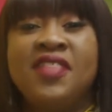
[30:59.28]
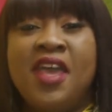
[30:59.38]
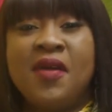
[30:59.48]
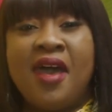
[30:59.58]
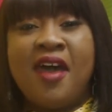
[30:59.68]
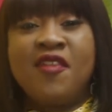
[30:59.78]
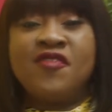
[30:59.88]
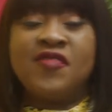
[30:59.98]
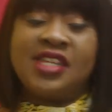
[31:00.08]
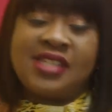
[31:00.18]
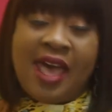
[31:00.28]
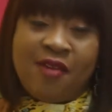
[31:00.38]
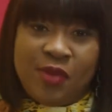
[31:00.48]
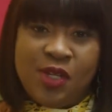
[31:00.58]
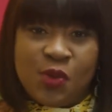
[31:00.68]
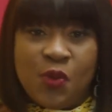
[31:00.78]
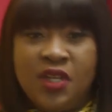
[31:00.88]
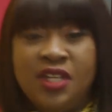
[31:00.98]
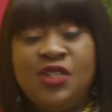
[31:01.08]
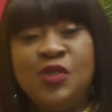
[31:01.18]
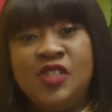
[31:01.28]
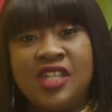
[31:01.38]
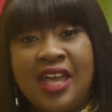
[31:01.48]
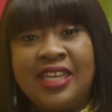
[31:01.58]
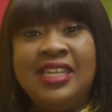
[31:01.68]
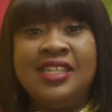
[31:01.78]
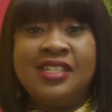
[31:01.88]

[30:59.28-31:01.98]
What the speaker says: There you have it. I've been talking to Jackie